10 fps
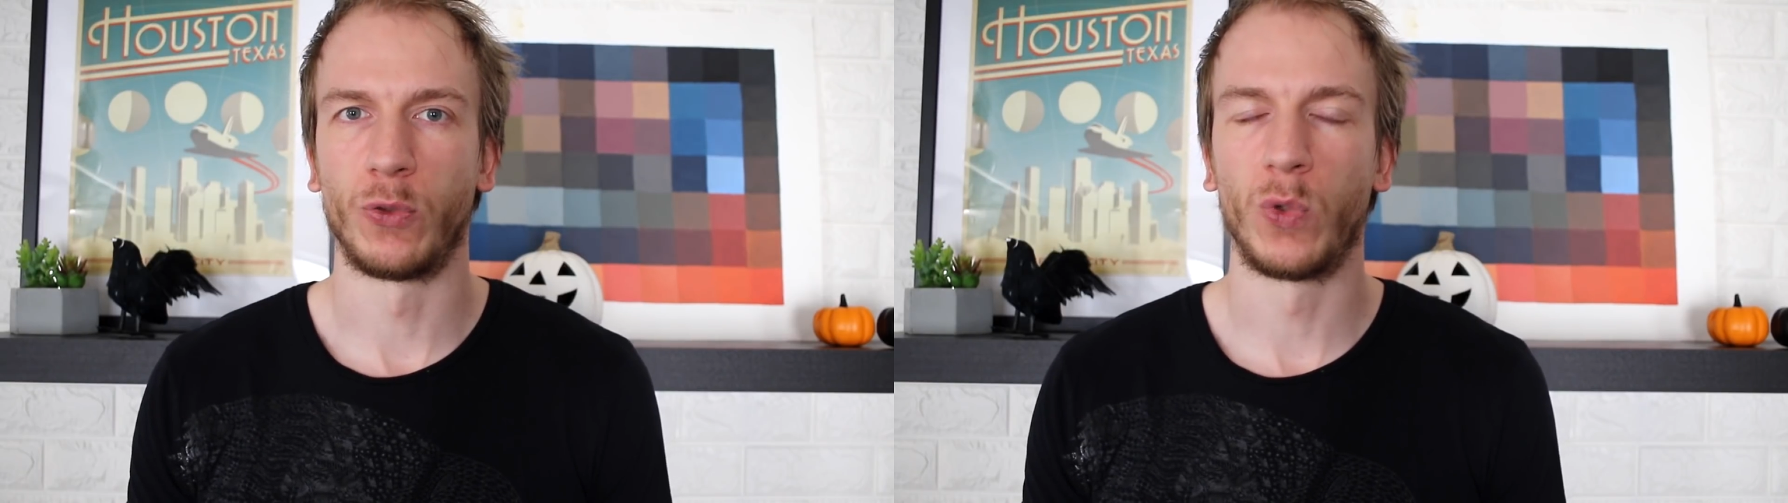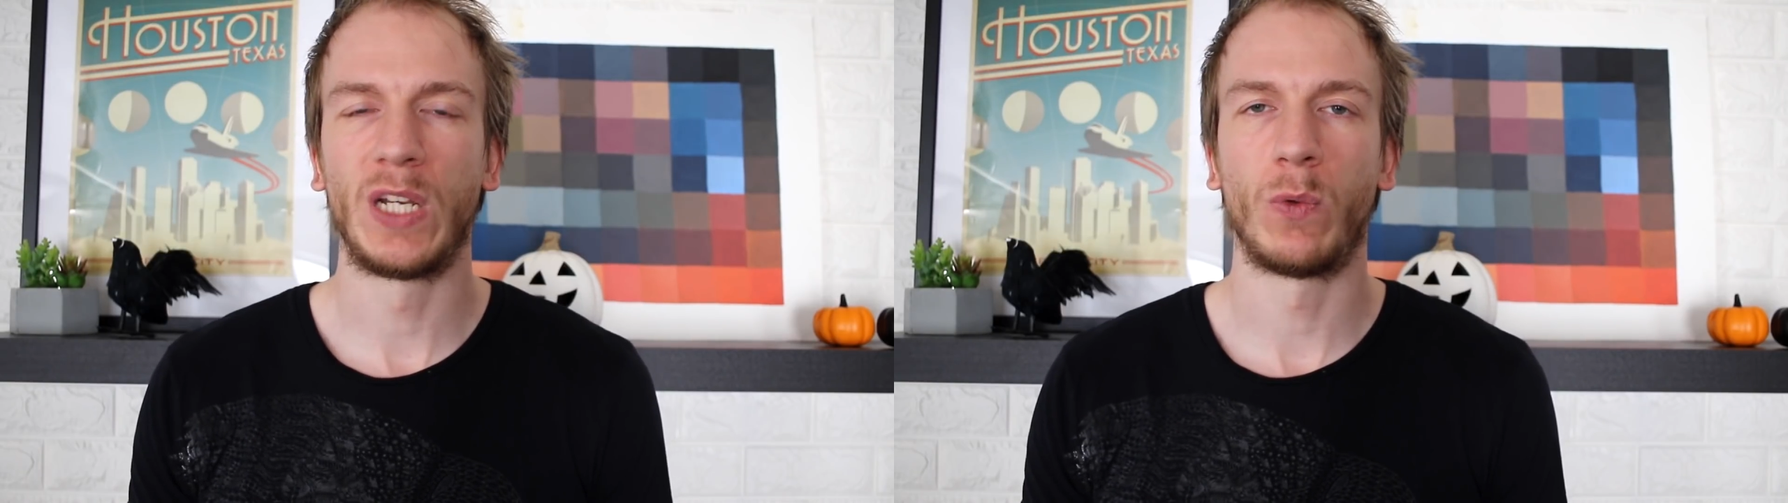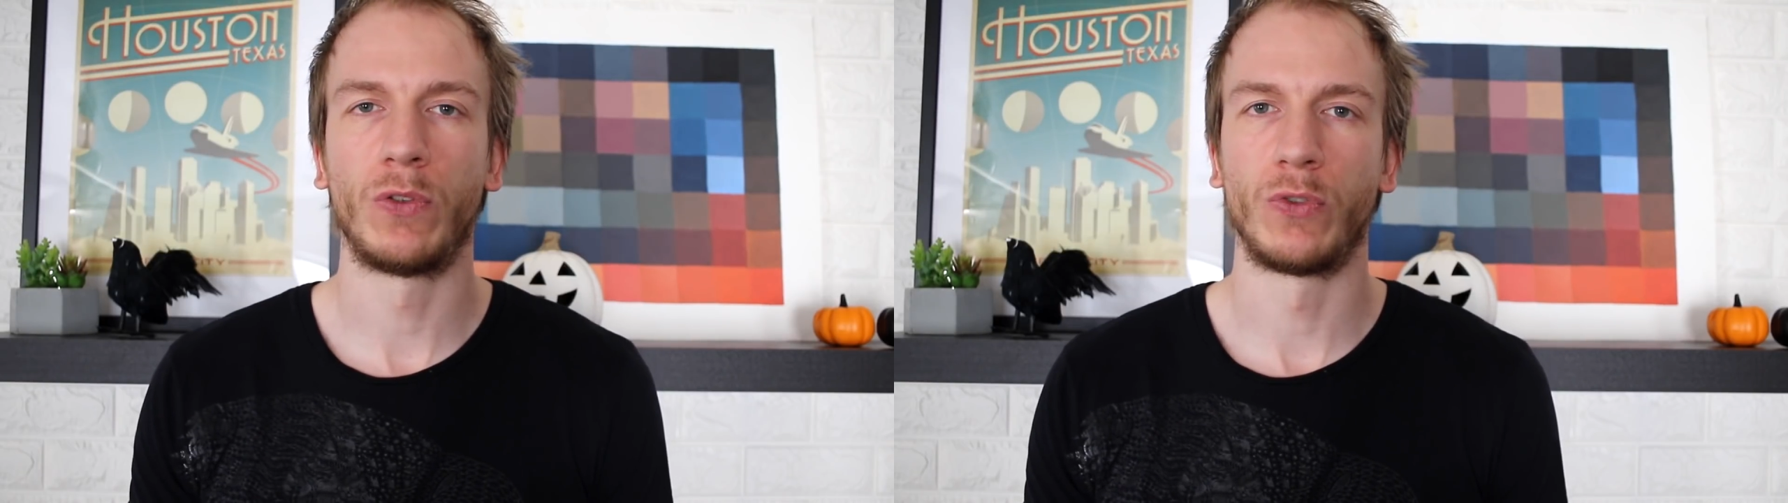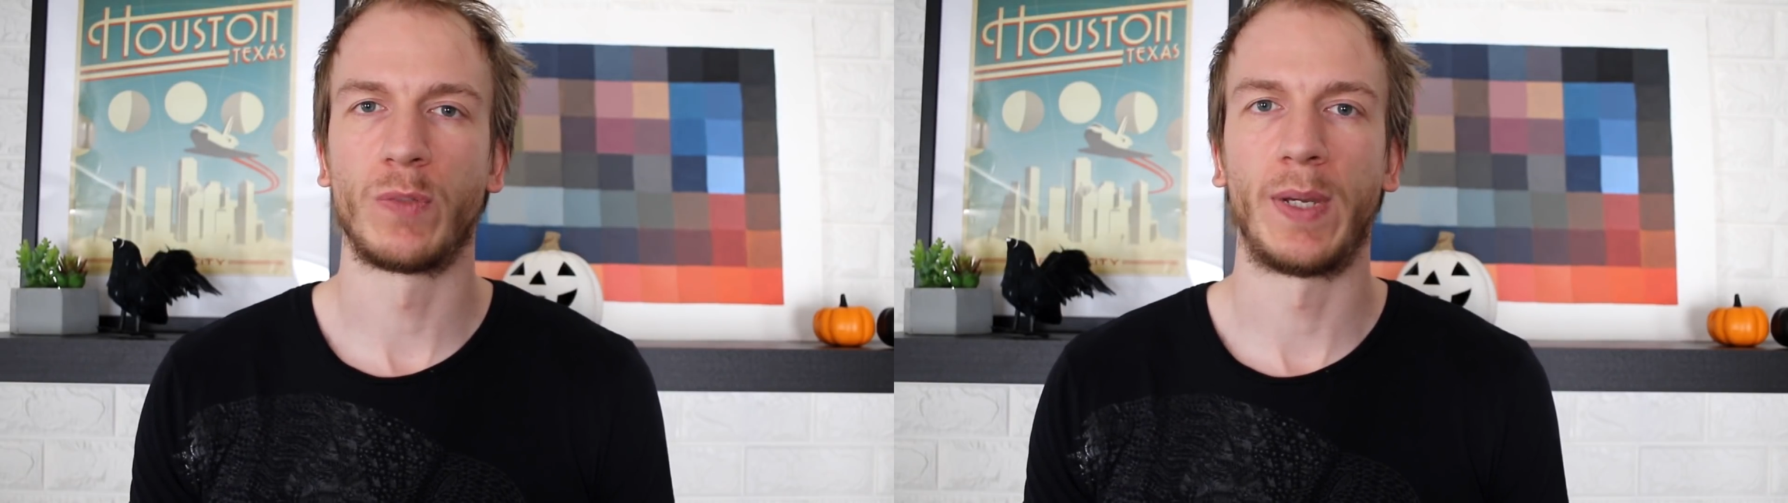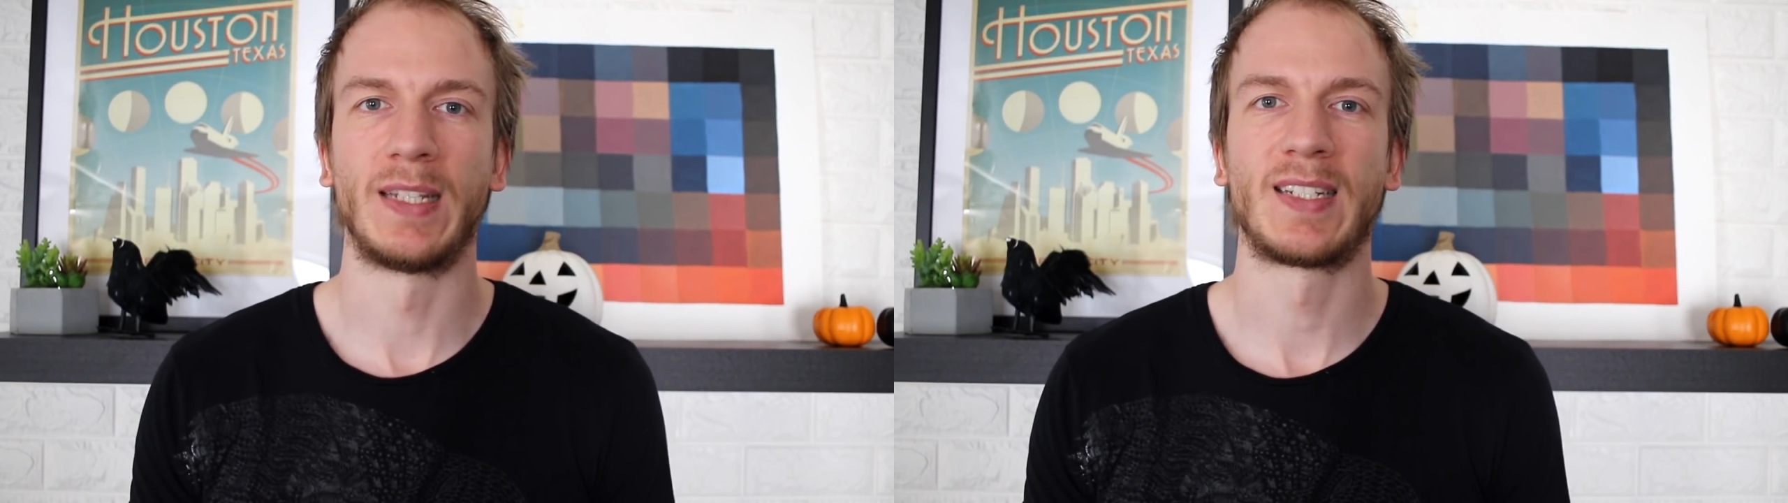you really want to
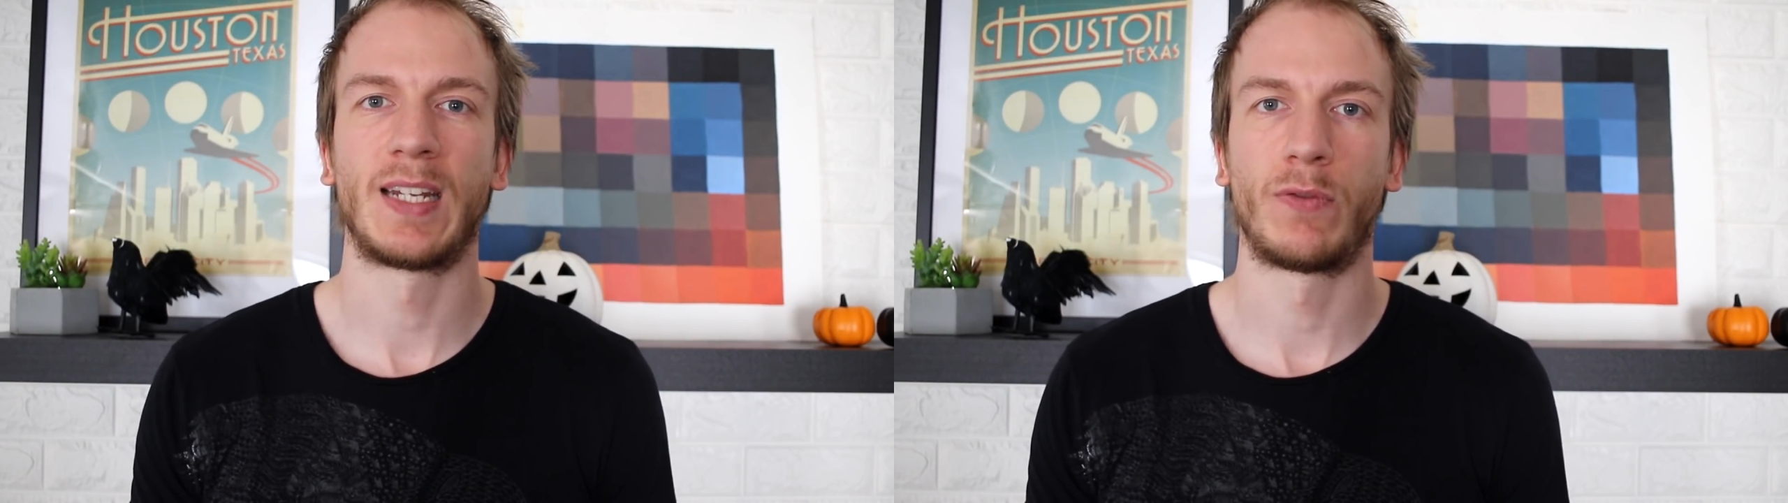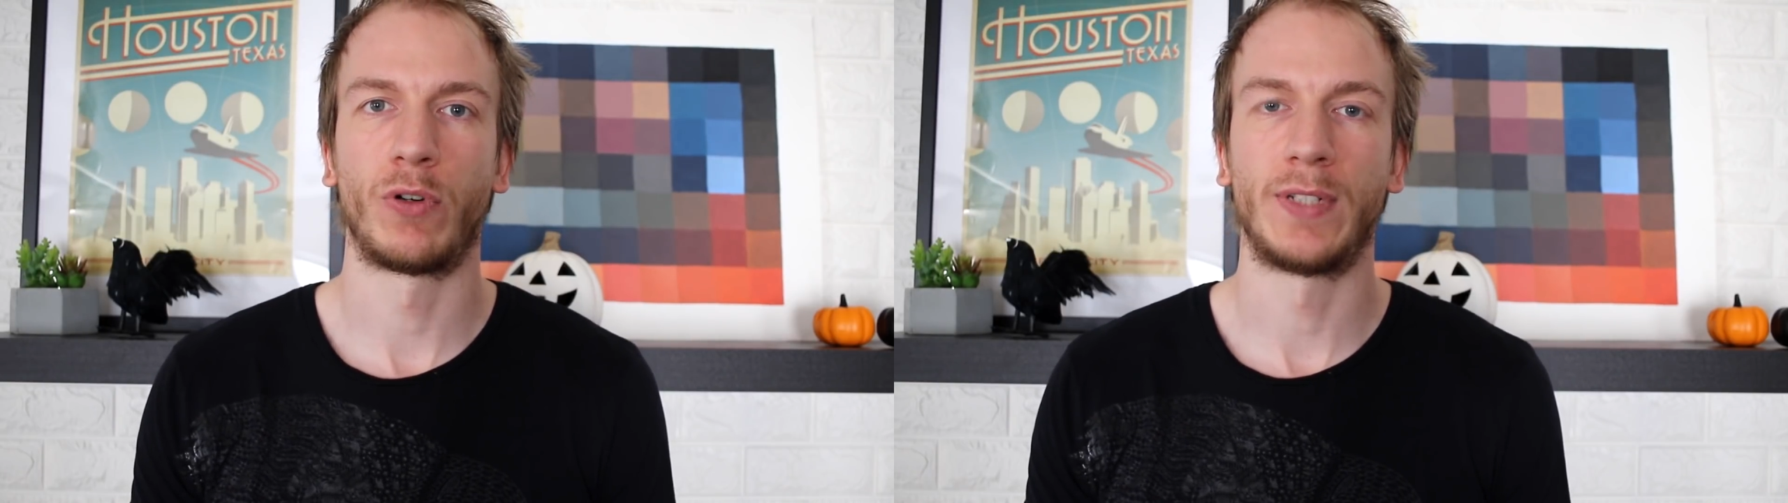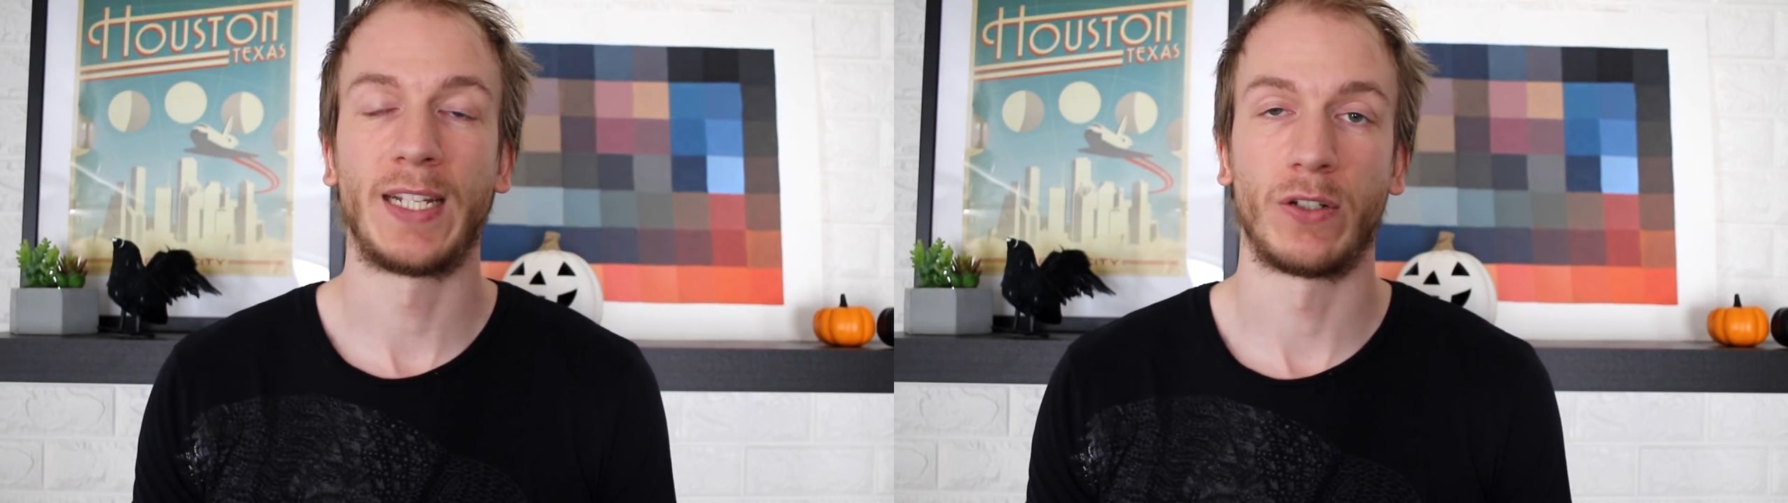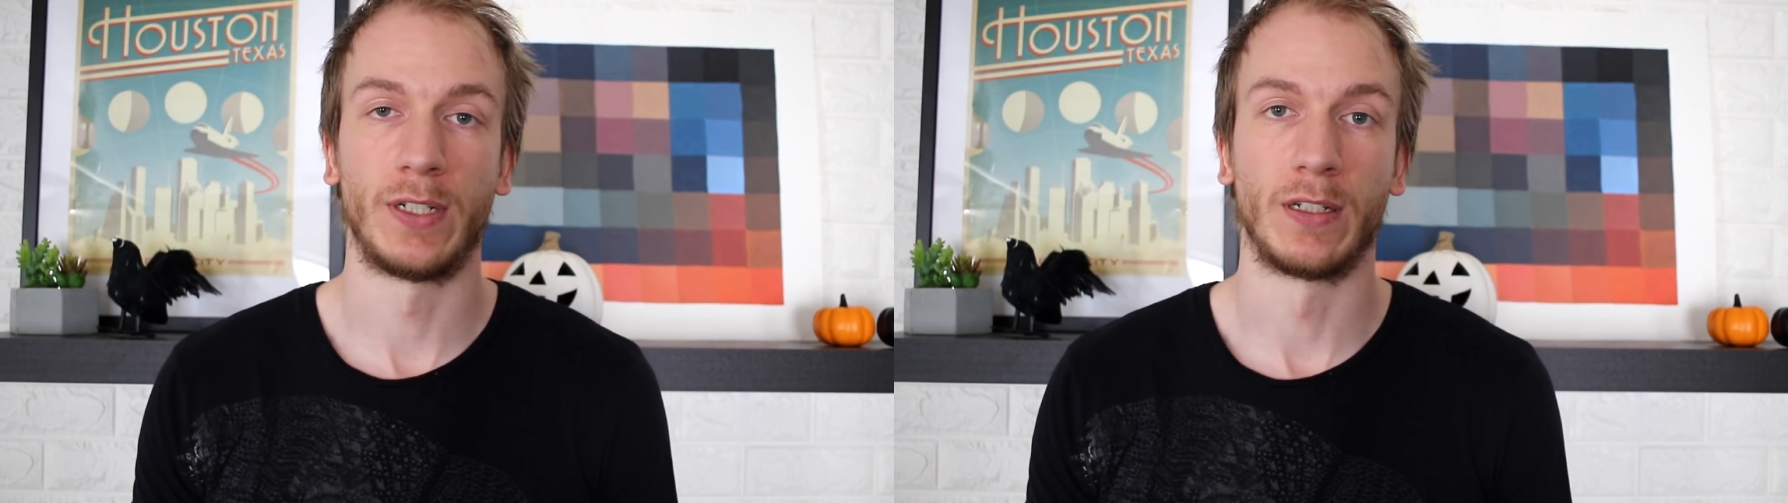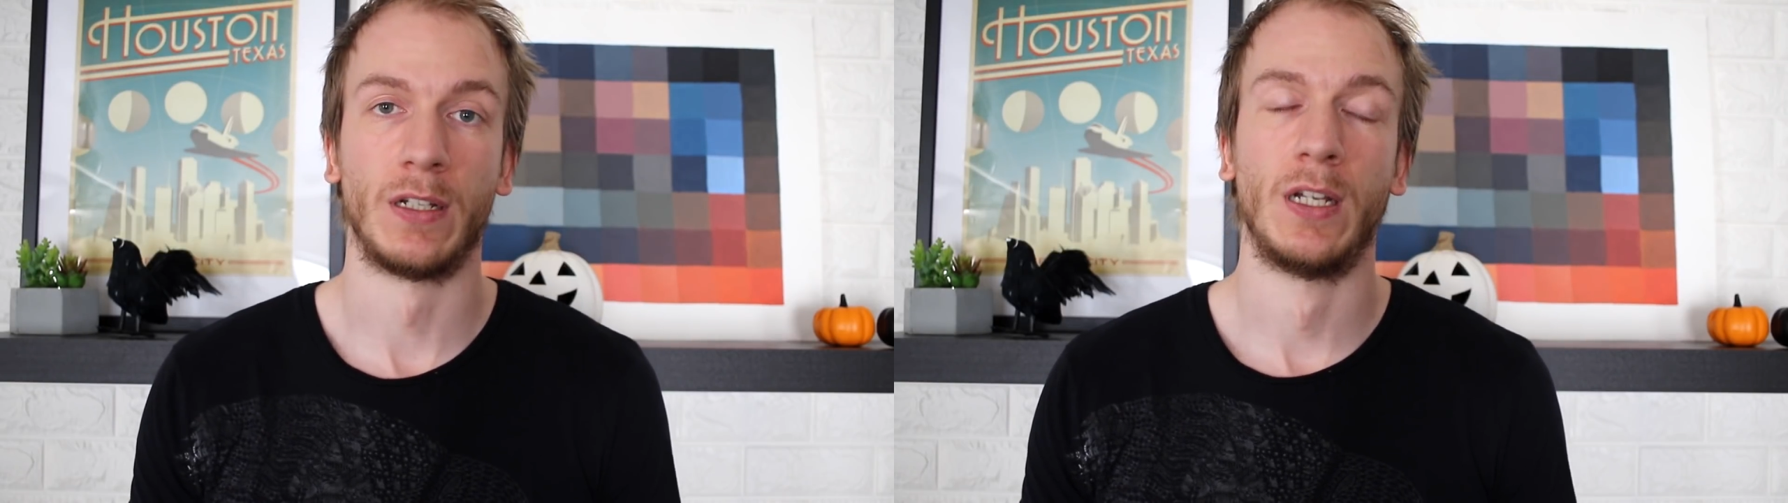spend several nights on it.